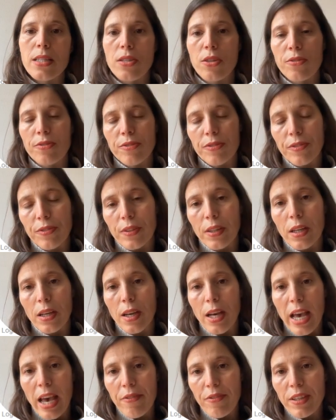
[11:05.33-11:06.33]
of
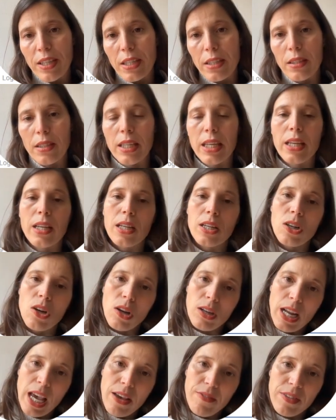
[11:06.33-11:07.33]
having a link,
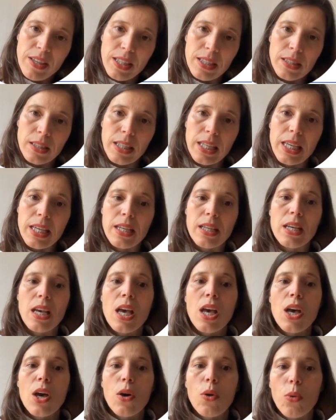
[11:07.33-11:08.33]
not having a link,
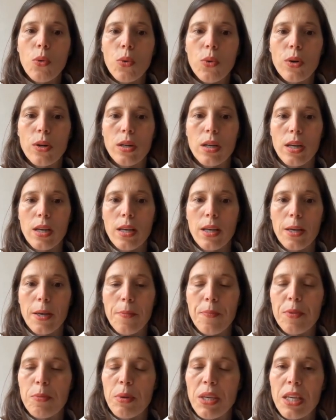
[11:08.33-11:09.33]
or
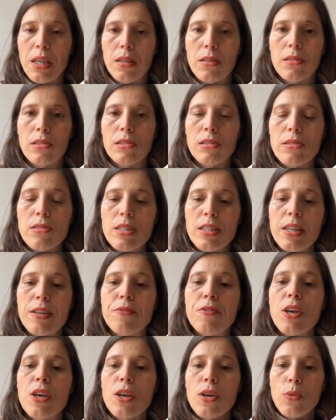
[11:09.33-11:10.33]
being
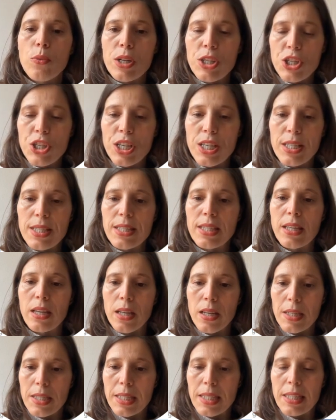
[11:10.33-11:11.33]
conclusive, which is
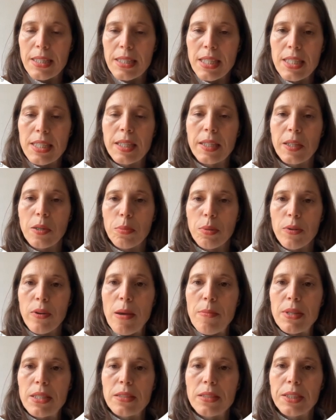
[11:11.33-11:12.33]
a statistical
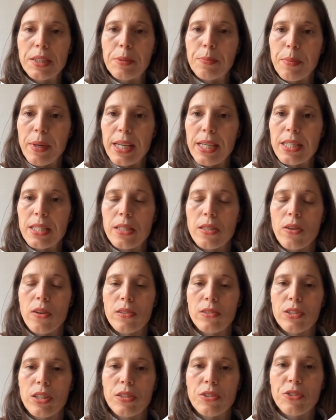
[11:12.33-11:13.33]
parameter based
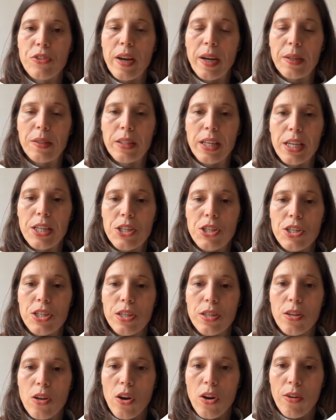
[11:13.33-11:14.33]
on the
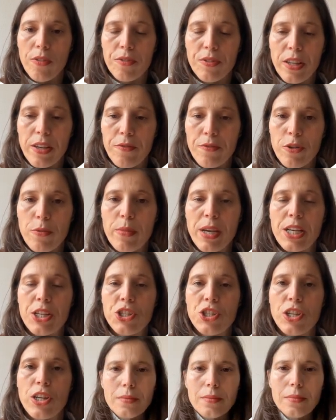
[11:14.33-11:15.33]
triangulation of the
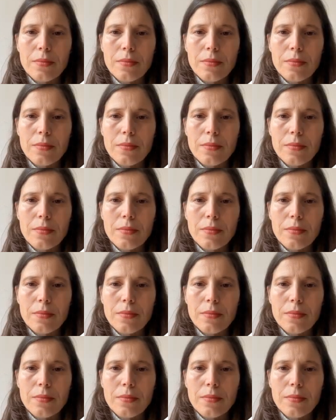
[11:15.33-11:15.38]
information.